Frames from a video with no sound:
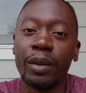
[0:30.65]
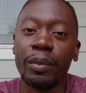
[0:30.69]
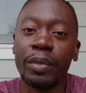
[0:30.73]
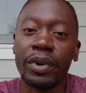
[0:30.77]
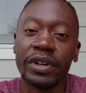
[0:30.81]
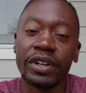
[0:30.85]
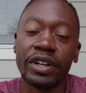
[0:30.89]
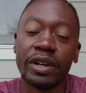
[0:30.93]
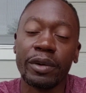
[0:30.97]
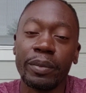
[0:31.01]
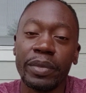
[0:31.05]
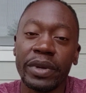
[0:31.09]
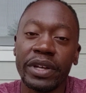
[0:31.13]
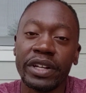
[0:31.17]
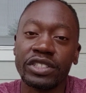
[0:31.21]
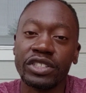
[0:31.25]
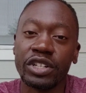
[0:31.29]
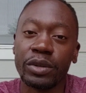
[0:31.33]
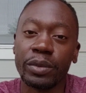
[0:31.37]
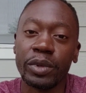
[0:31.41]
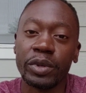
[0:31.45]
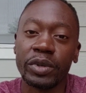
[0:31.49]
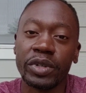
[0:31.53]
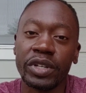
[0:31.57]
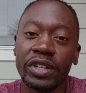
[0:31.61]
putting a big
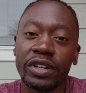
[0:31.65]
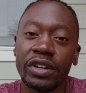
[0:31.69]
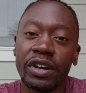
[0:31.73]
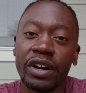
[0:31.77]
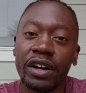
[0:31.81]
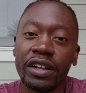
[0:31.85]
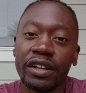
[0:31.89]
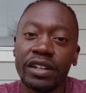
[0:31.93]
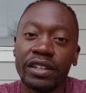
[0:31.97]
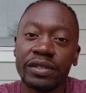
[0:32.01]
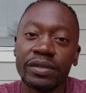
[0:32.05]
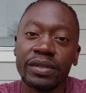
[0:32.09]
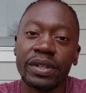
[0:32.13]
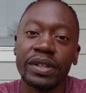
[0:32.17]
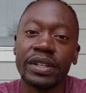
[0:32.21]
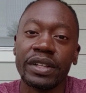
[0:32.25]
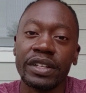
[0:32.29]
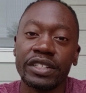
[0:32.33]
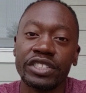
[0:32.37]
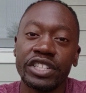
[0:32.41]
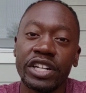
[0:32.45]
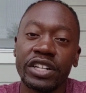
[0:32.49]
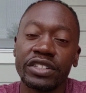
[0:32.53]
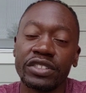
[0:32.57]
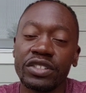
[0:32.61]
turbo kit on it,
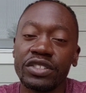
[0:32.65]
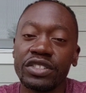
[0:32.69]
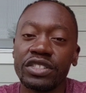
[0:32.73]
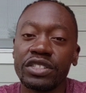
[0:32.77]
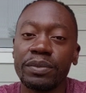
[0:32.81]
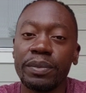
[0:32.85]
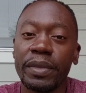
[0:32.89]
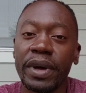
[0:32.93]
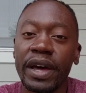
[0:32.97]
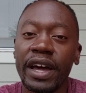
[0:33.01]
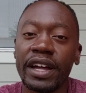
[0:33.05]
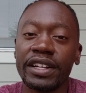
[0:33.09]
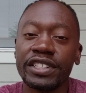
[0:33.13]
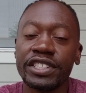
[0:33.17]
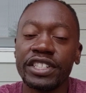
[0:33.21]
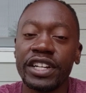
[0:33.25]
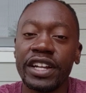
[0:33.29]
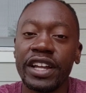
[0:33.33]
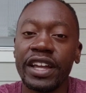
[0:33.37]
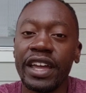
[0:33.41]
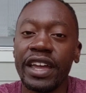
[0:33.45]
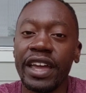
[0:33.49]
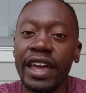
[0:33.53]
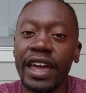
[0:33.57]
injectors to match,